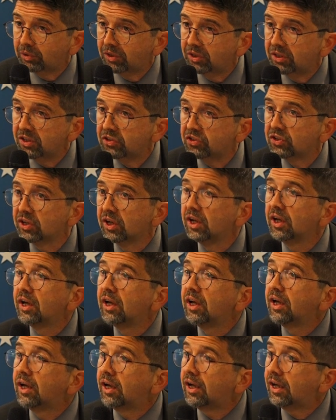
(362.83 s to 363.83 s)
with this
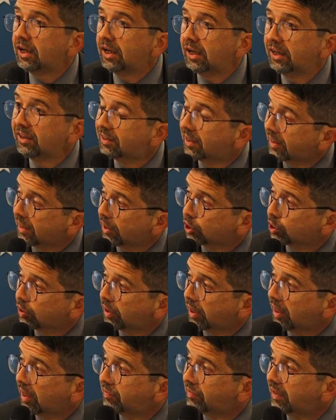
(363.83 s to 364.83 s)
uh,
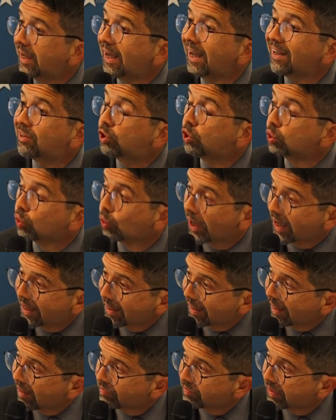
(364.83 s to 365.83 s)
international level, at U
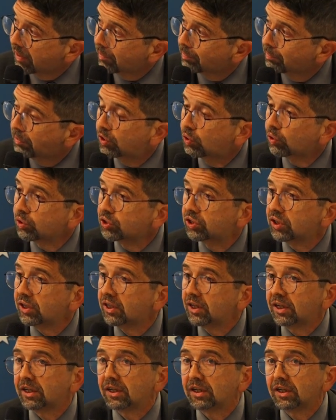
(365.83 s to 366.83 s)
N level, because uh,
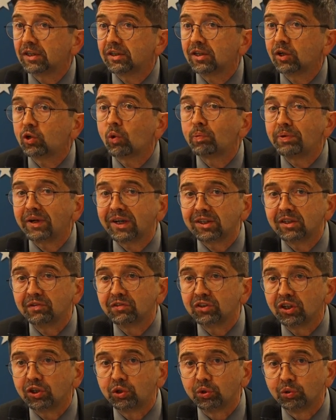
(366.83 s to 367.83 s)
the
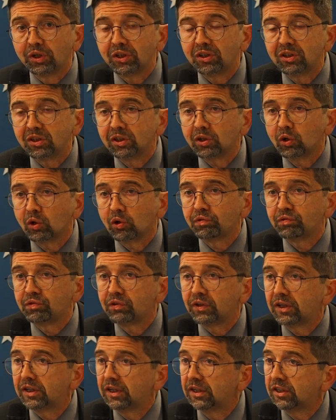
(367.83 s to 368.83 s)
cooperative security of
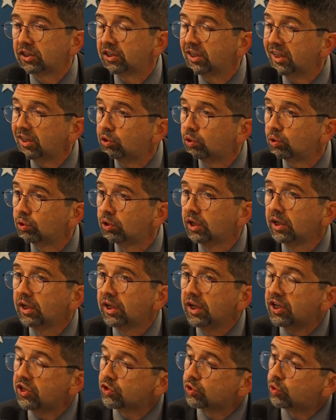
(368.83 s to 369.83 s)
uh, NATO
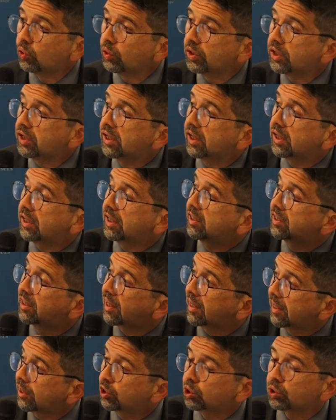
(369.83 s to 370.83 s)
is going
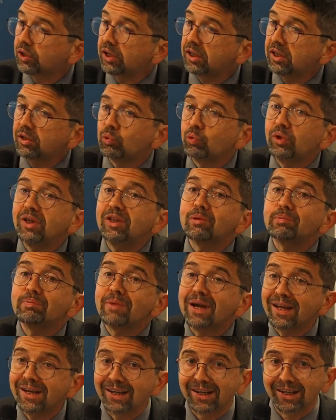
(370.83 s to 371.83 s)
internationally with
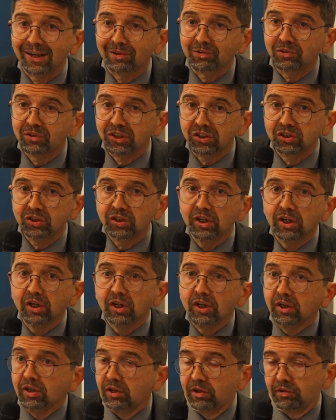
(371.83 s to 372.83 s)
many countries.
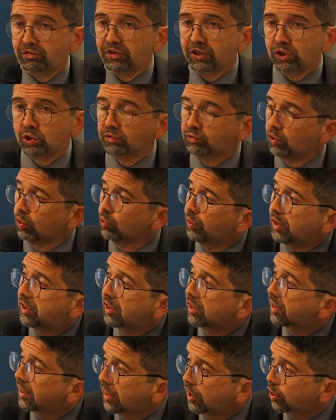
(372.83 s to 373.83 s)
Uh, first of all, with
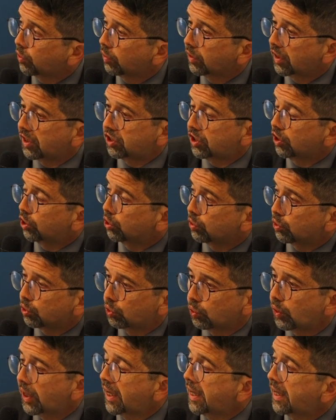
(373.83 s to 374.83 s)
international organizations,
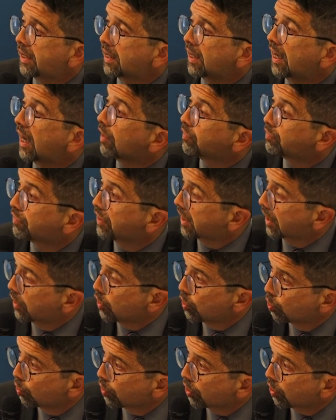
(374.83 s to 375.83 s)
U N,
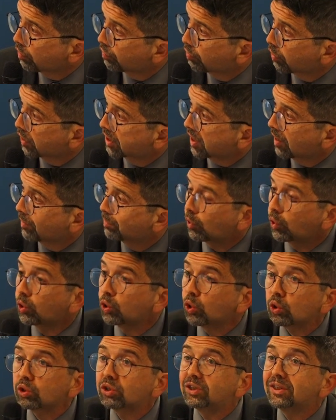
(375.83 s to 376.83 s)
African Union, for example,
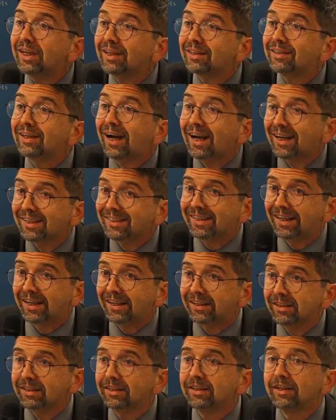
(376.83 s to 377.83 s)
not yet
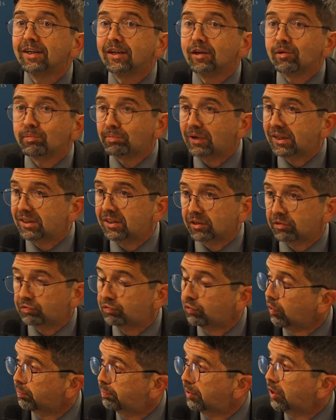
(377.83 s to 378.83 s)
ASEAN, but uh,
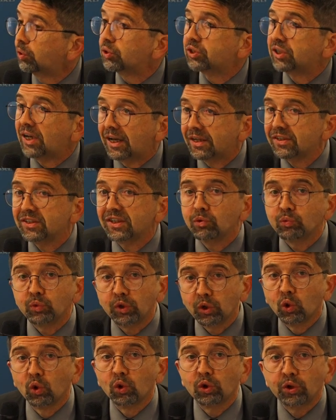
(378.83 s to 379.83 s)
for, because ASEAN,
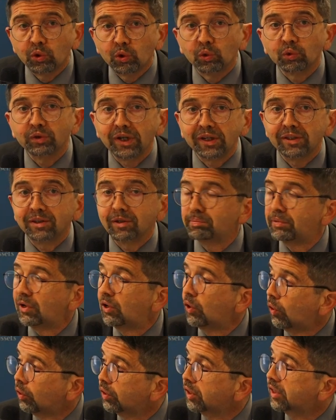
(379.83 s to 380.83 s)
we all know that it
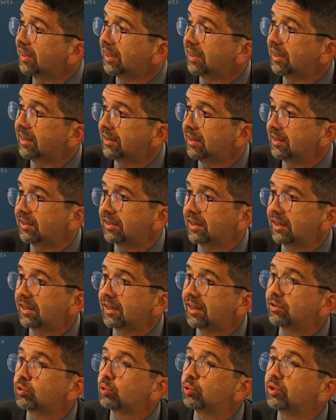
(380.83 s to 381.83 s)
belongs the, the,
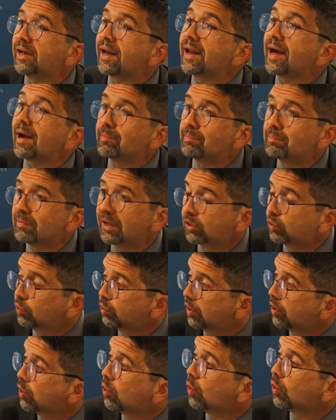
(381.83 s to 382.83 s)
the, to the NAM, to
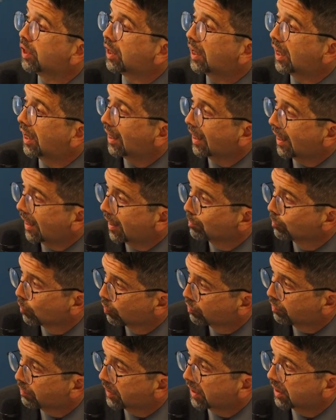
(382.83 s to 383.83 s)
the non-aligned
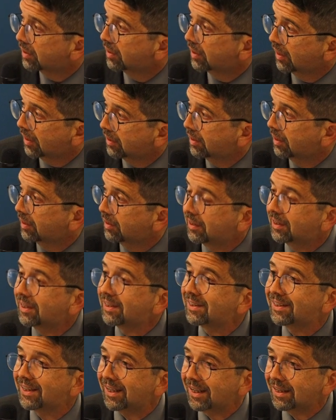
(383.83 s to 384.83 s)
movement, the, the, the
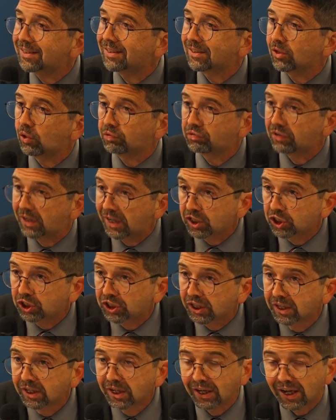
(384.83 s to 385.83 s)
states of
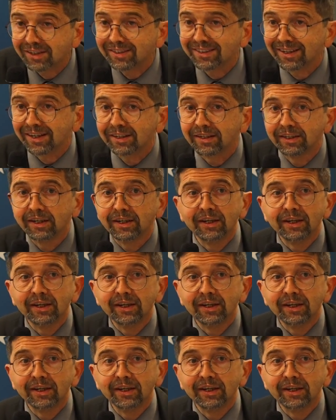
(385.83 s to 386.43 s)
Asia, ASEAN.